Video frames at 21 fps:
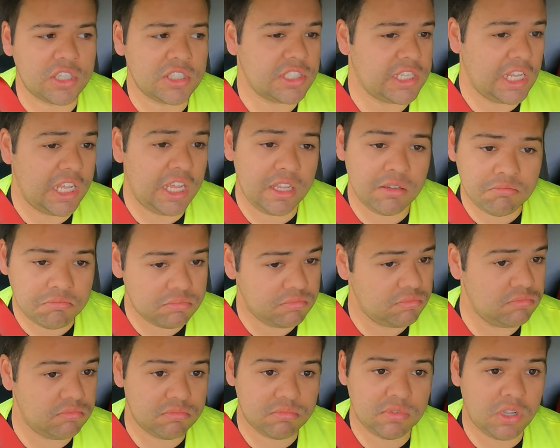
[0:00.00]
Honestly,
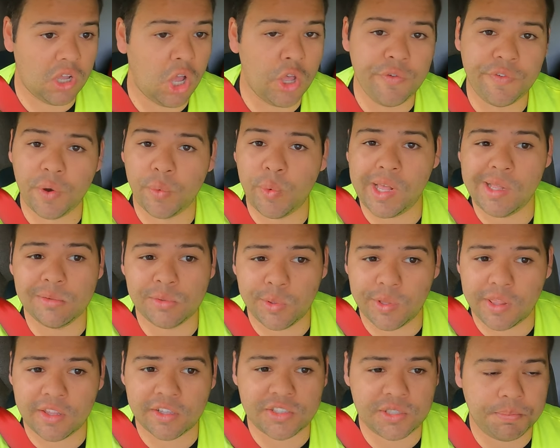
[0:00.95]
overwhelmed
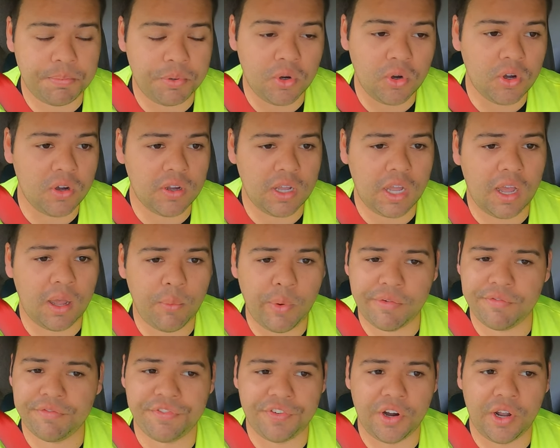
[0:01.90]
with the support. I
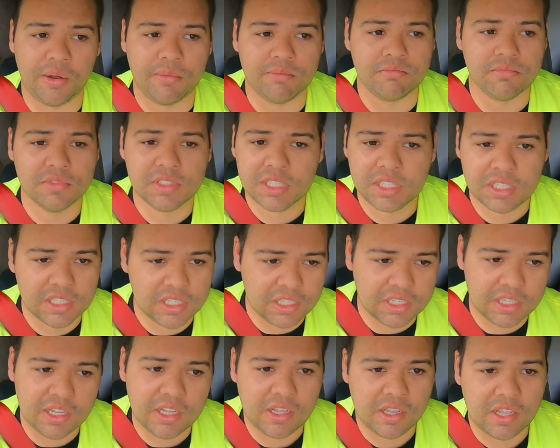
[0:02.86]
went
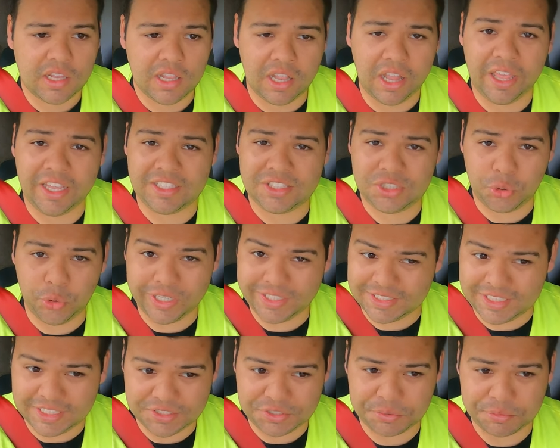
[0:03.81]
from like
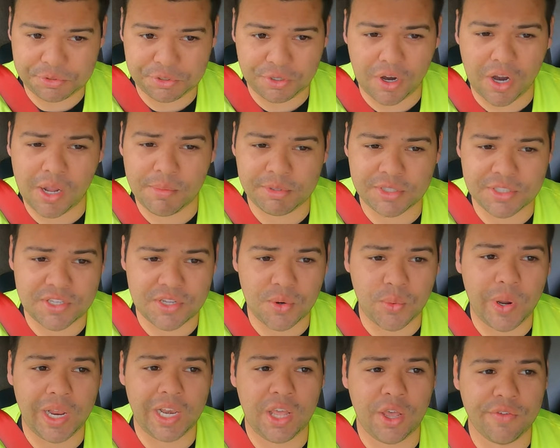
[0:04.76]
20 subscribers to
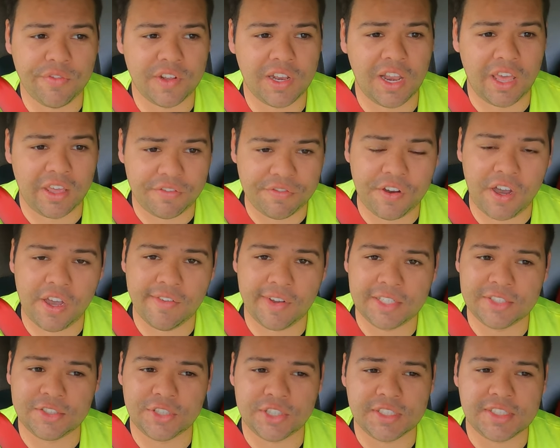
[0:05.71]
well over like
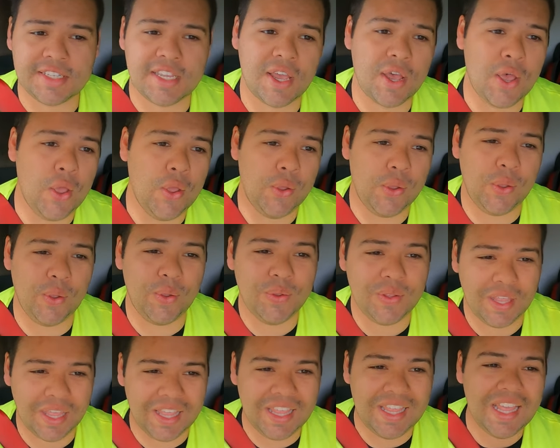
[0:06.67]
500, so
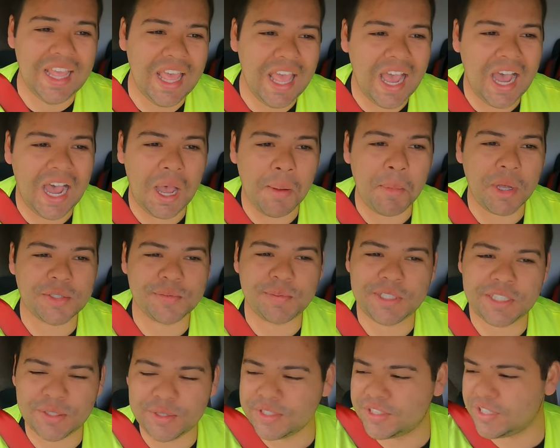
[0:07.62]
I must
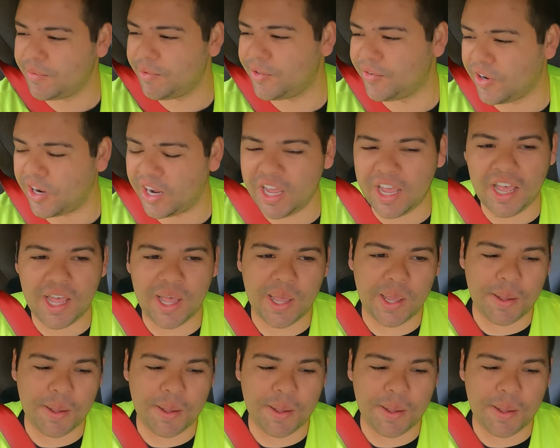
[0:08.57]
be doing something right.